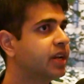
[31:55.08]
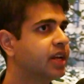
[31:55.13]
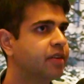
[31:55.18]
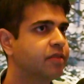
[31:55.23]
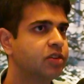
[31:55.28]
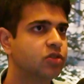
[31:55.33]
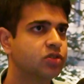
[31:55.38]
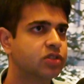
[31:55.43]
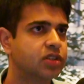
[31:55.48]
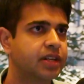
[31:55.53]

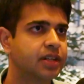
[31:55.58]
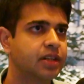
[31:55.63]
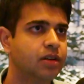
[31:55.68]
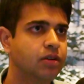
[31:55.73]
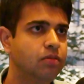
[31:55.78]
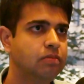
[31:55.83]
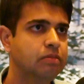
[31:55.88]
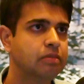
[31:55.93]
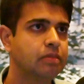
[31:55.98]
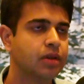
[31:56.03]
heavy user right
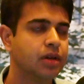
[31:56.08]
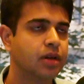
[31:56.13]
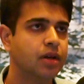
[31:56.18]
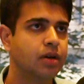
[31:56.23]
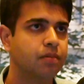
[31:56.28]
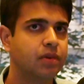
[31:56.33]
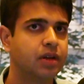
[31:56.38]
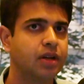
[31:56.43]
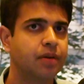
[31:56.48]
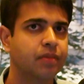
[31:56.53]
now,
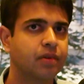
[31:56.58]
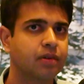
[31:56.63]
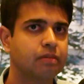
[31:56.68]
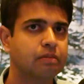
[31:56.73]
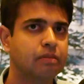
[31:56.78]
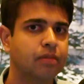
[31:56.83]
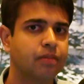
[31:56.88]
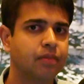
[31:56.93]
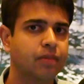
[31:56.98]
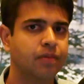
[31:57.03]
but
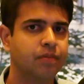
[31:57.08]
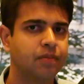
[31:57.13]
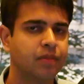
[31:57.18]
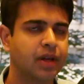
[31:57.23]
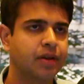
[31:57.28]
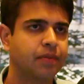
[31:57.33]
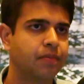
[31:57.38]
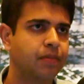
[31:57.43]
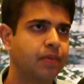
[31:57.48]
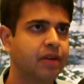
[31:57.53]
I'm
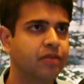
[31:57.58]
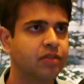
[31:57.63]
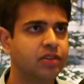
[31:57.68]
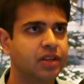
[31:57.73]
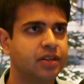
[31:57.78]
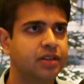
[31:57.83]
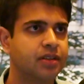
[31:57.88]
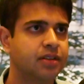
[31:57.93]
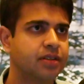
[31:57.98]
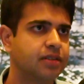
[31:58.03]
like playing with
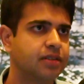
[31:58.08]
it.